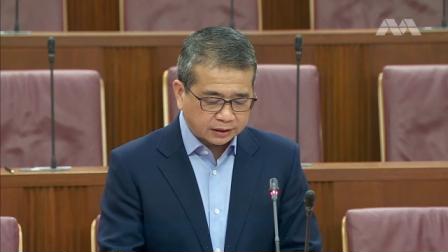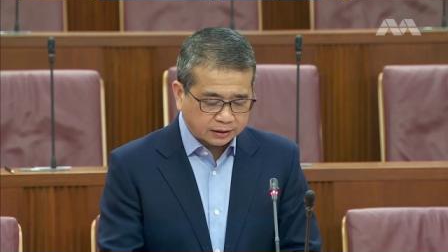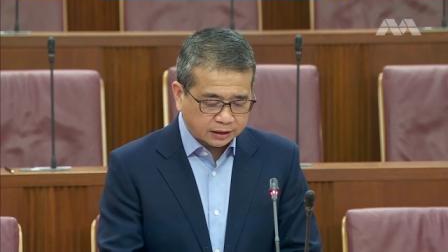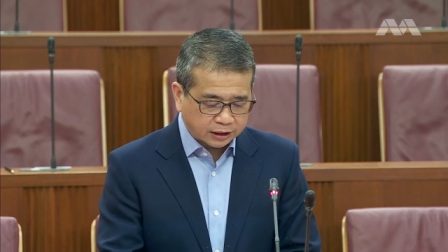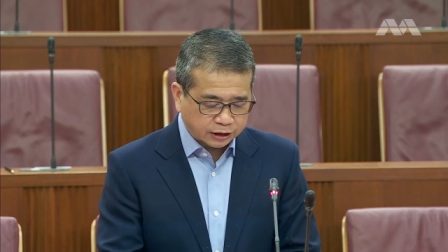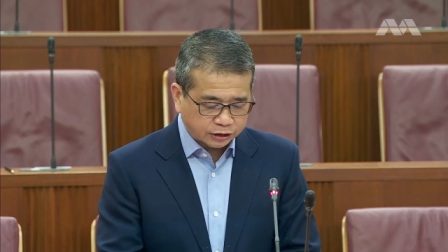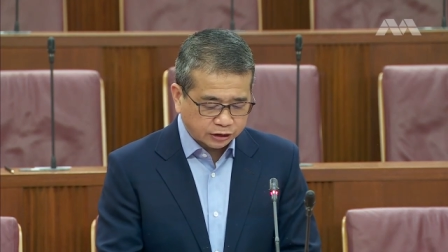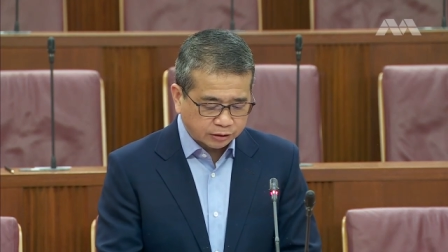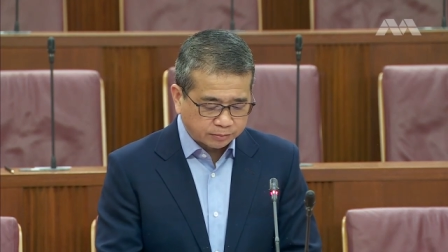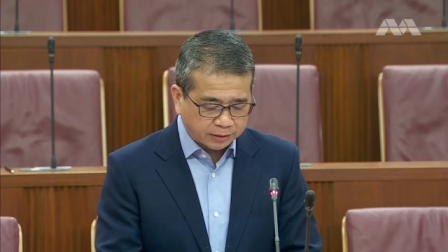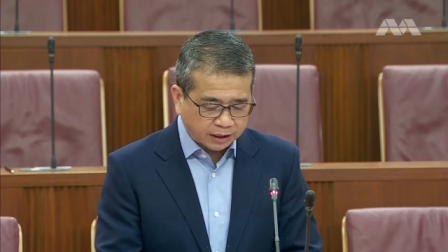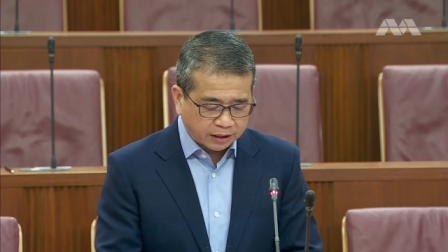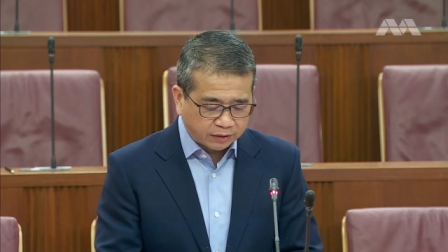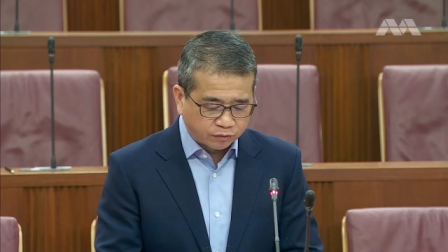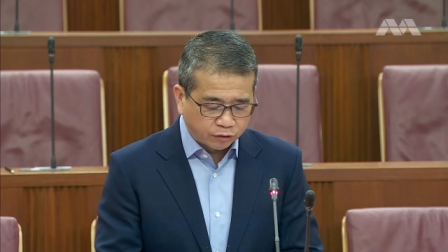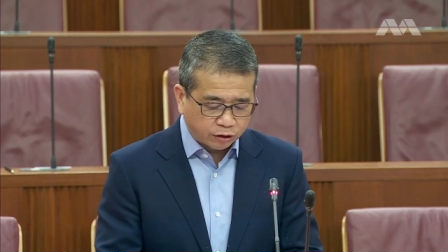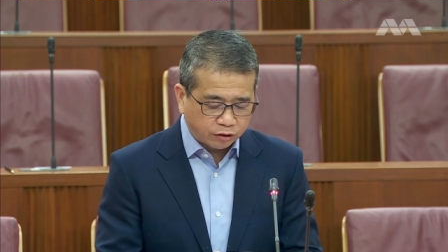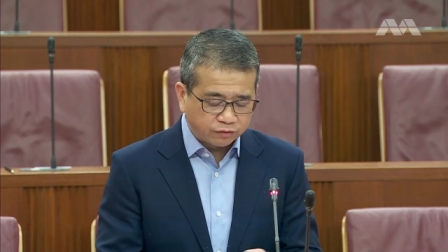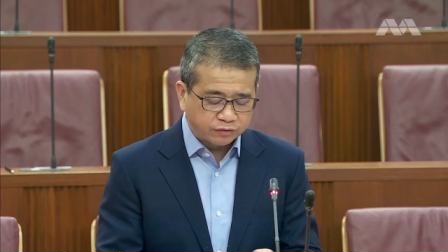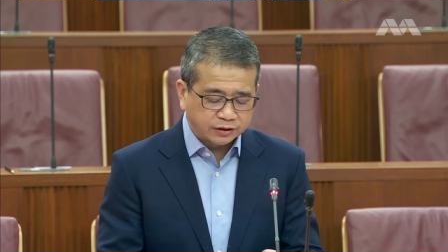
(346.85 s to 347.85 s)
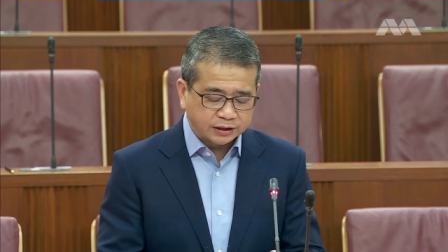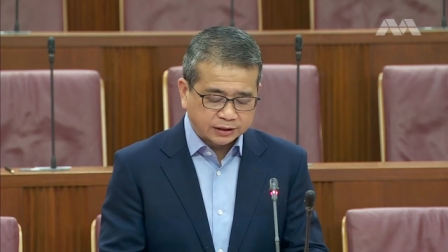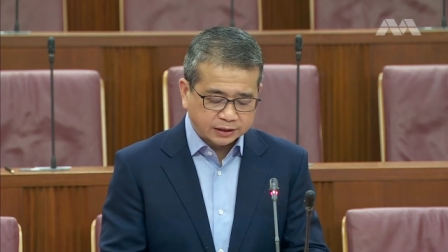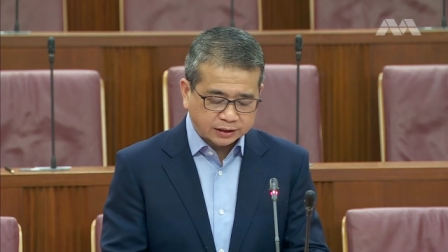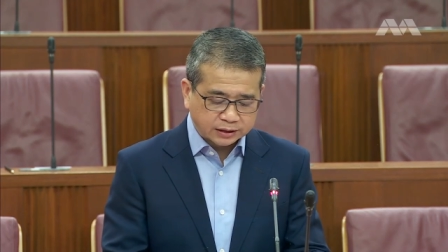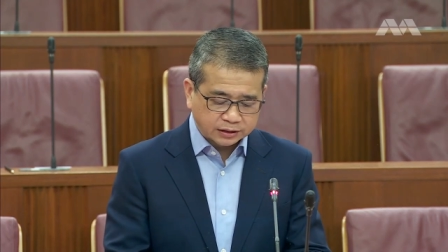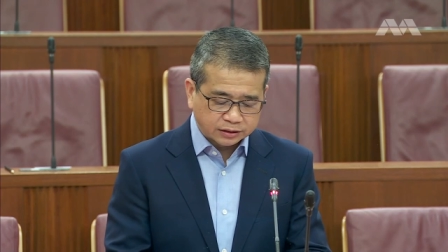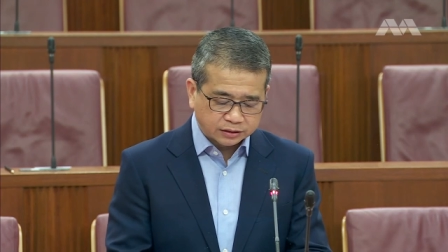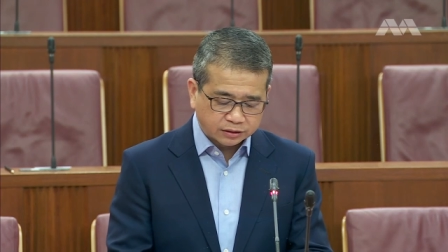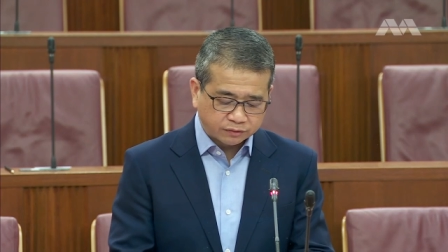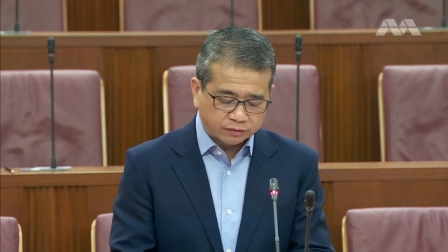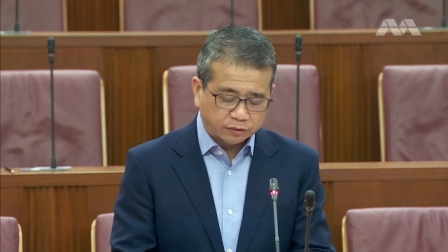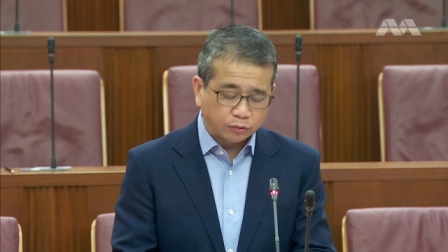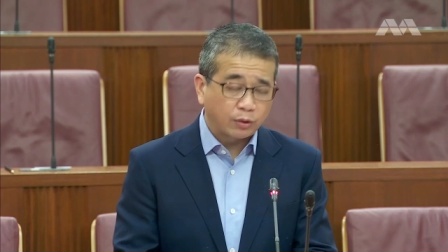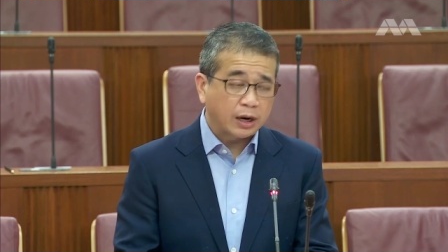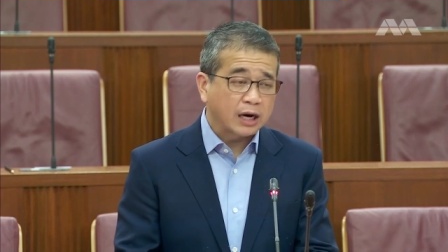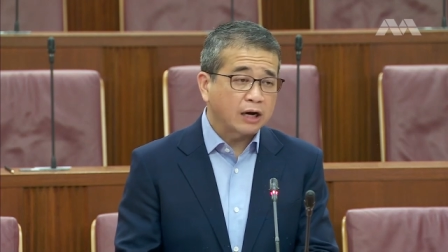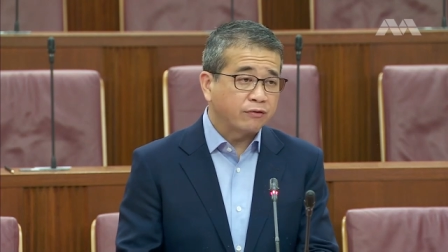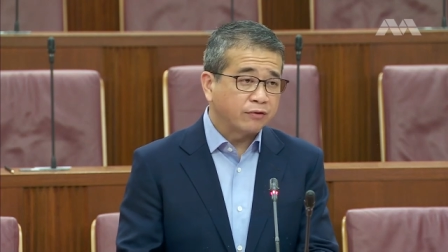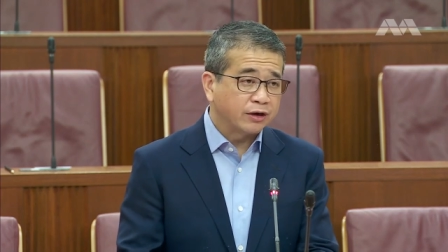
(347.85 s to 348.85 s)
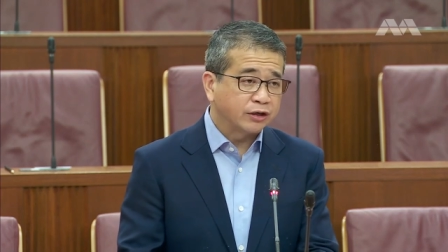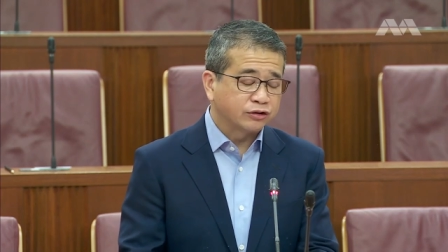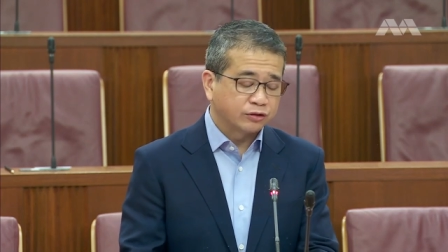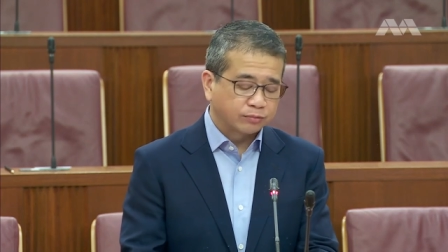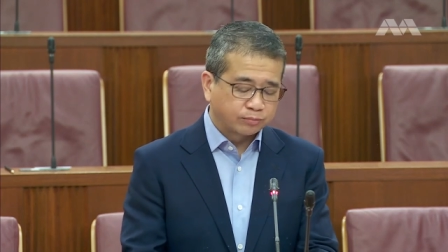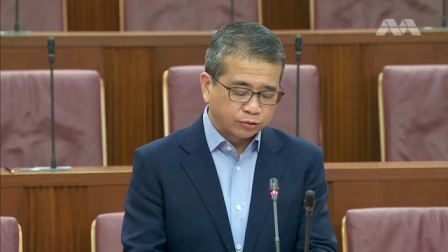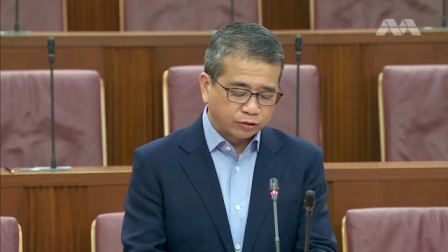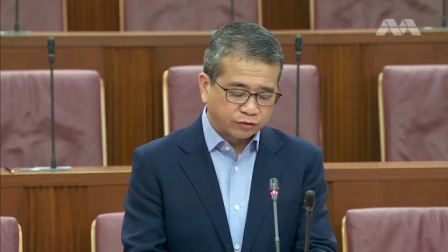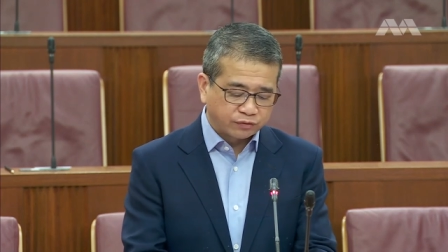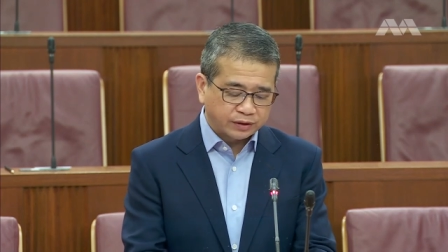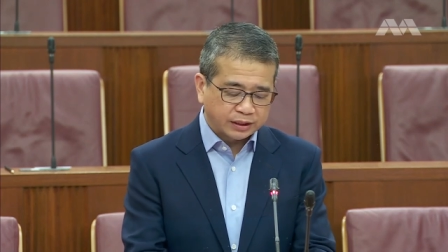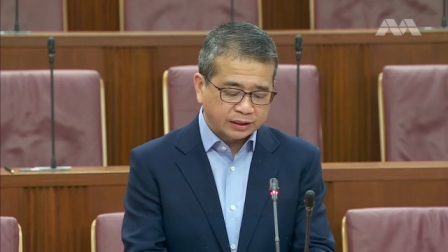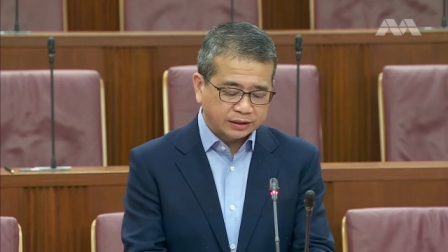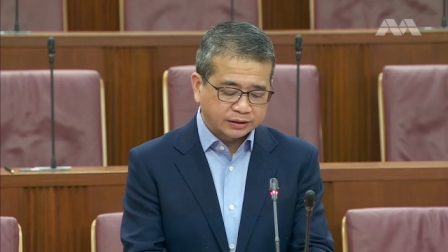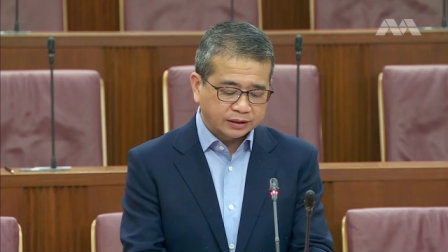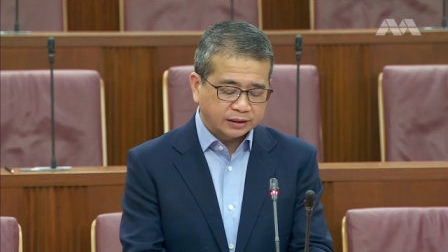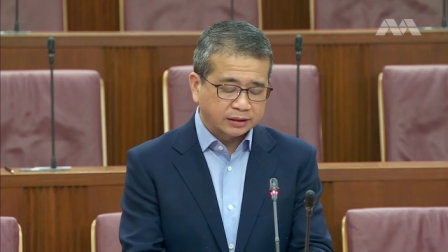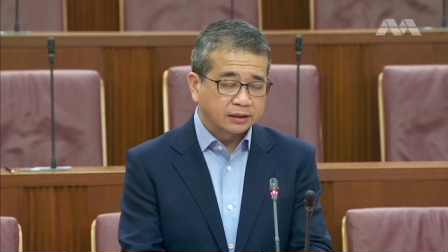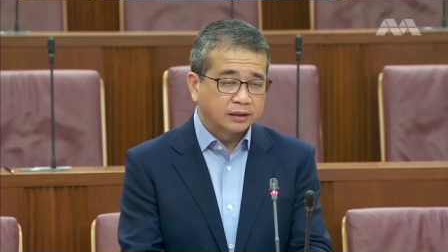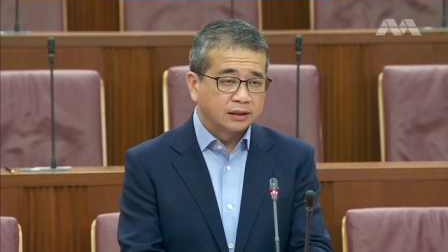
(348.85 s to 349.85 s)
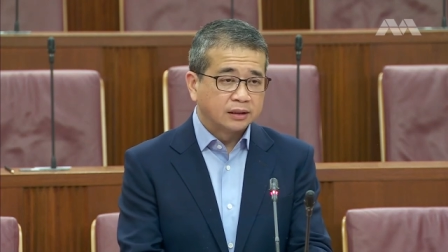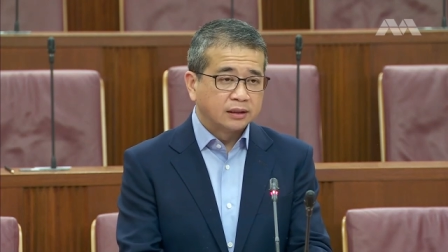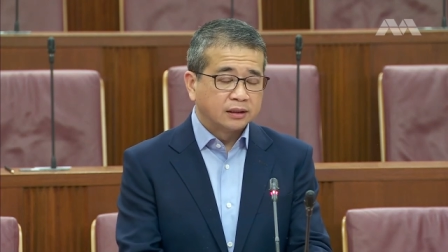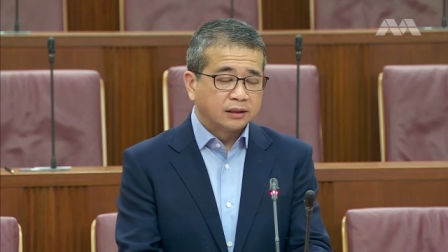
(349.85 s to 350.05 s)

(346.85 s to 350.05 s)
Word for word: in nature may involve litigants of a wide range of profiles and